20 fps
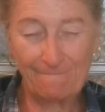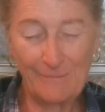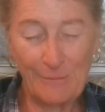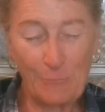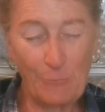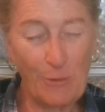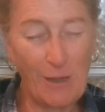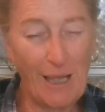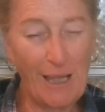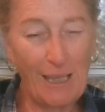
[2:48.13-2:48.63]

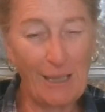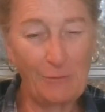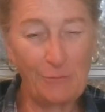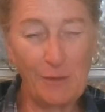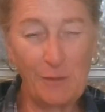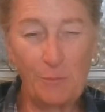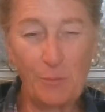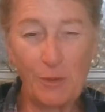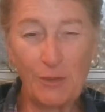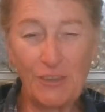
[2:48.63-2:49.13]
Well, if
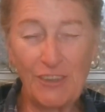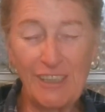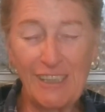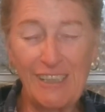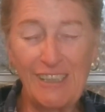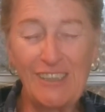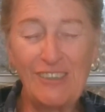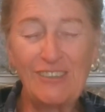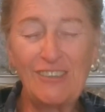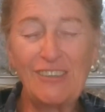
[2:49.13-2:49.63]
we put
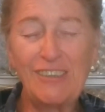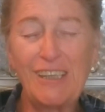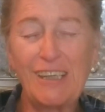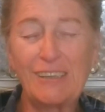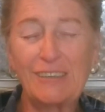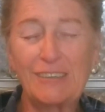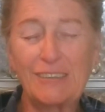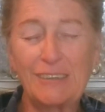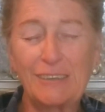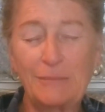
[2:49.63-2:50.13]
the easy
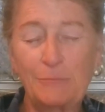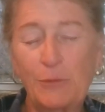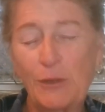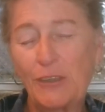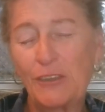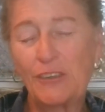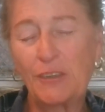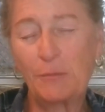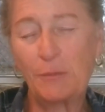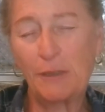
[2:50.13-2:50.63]
does it
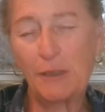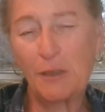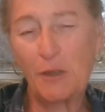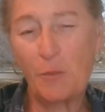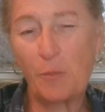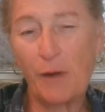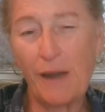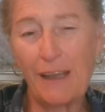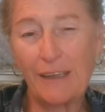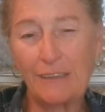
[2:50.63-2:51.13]
principle
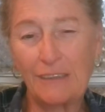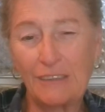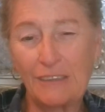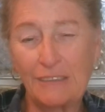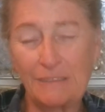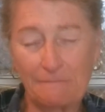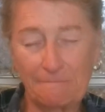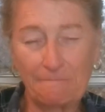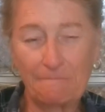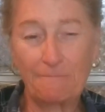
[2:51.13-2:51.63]
into
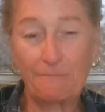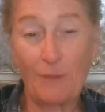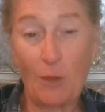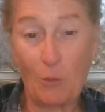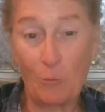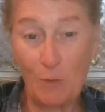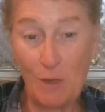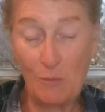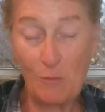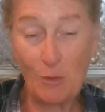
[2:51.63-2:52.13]
practice,
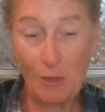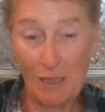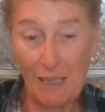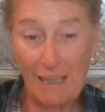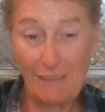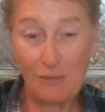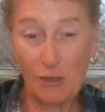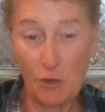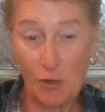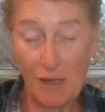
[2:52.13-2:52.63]
we will
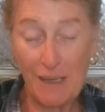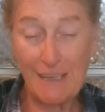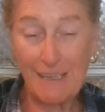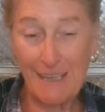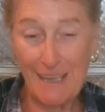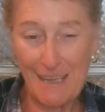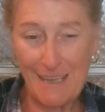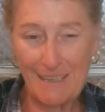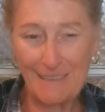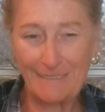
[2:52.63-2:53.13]
have a great
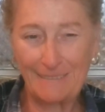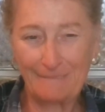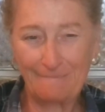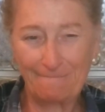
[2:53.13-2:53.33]
day.